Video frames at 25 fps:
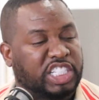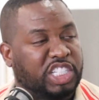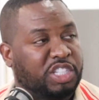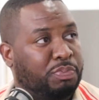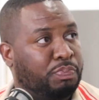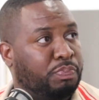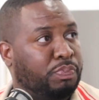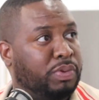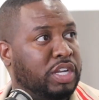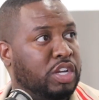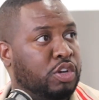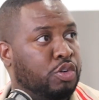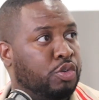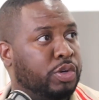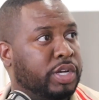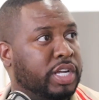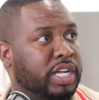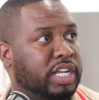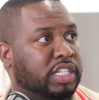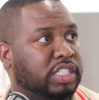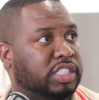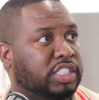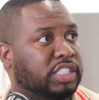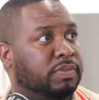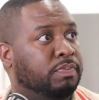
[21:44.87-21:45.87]

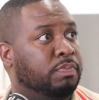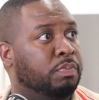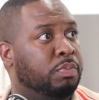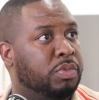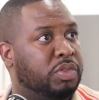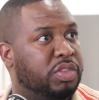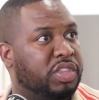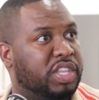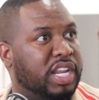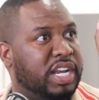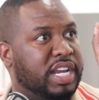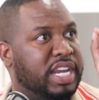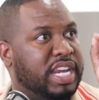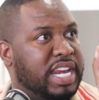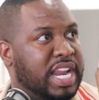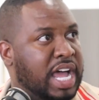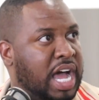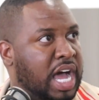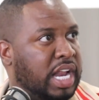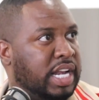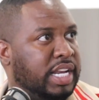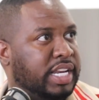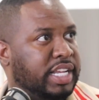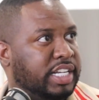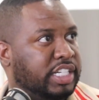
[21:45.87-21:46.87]
experience, the
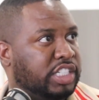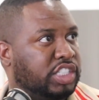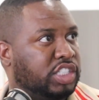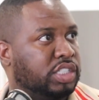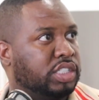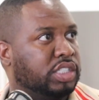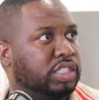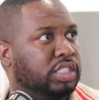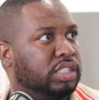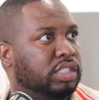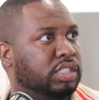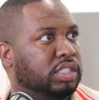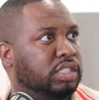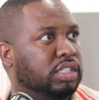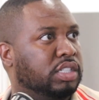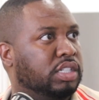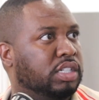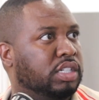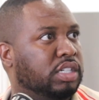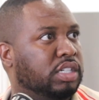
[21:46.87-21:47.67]
knowledge